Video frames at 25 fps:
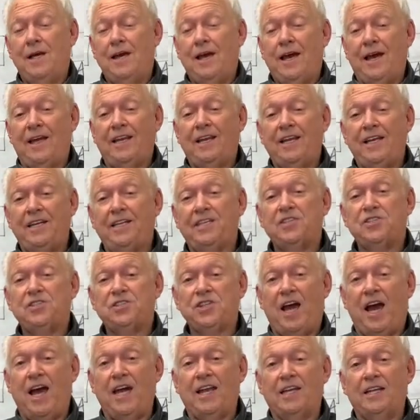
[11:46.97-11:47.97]
And he
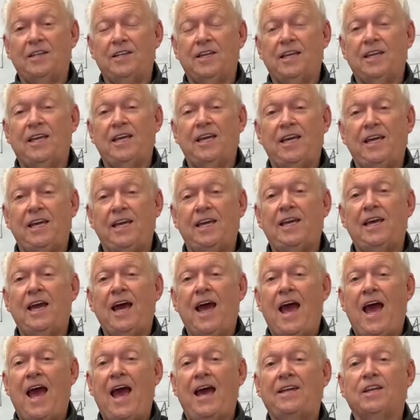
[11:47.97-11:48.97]
decided that he
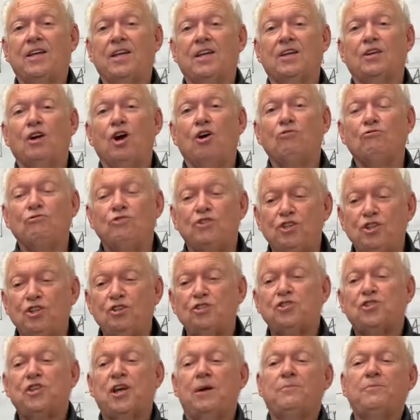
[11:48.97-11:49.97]
had to go do
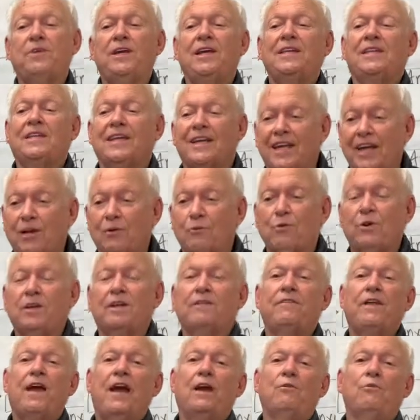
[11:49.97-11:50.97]
something to get rid
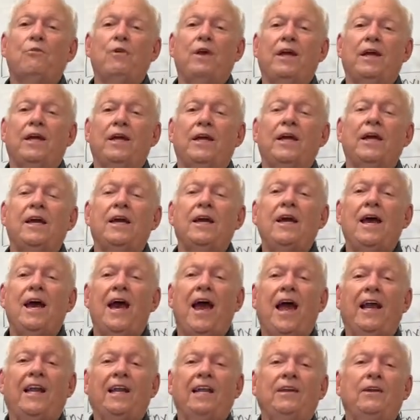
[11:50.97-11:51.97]
of that ring,
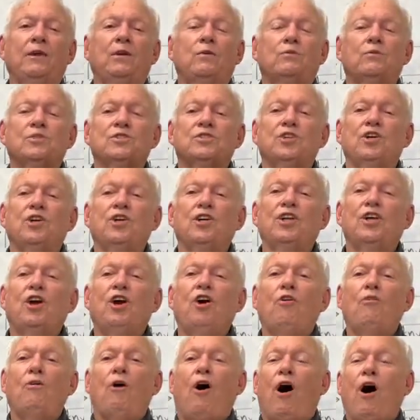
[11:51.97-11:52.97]
and he was going to
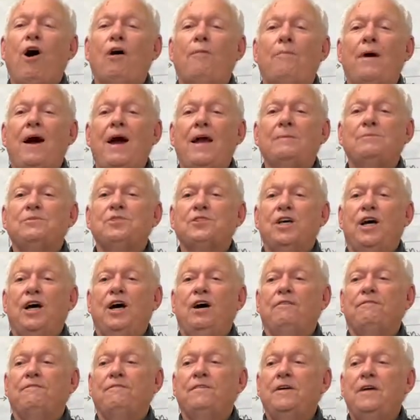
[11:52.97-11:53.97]
go all by
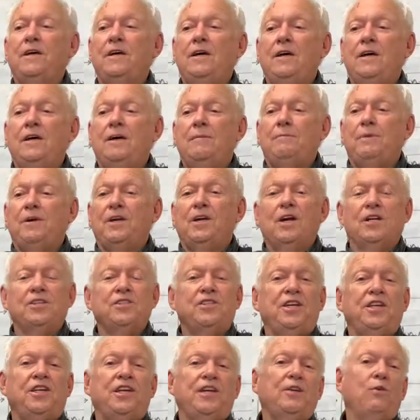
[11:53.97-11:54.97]
himself because
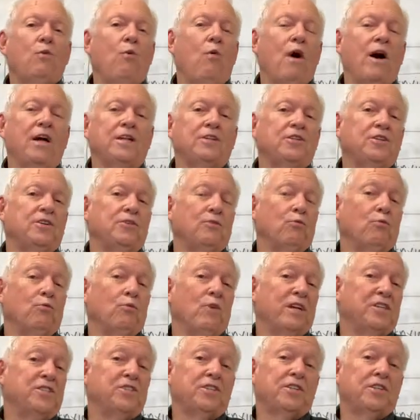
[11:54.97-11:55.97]
he didn't want to
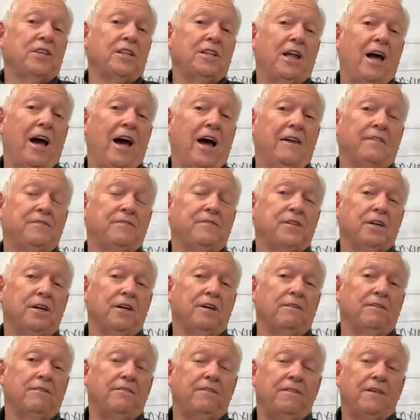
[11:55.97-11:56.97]
risk the lives
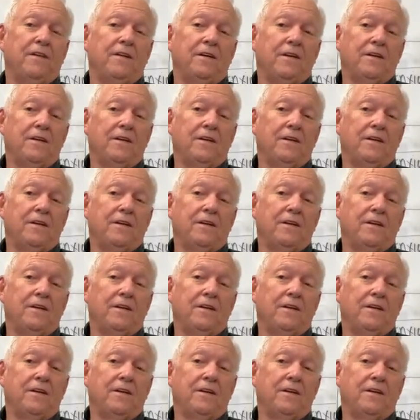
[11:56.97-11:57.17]
of